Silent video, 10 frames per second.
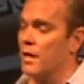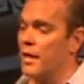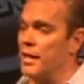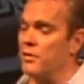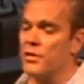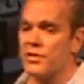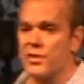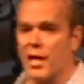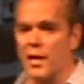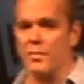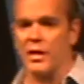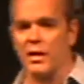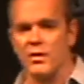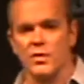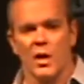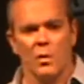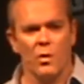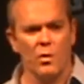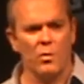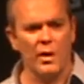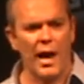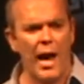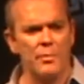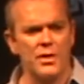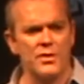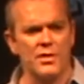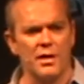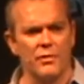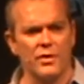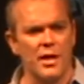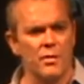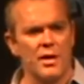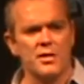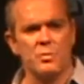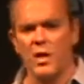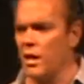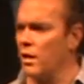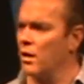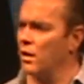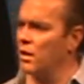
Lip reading: And he looks at him and he goes, well, what happens if they arrest me?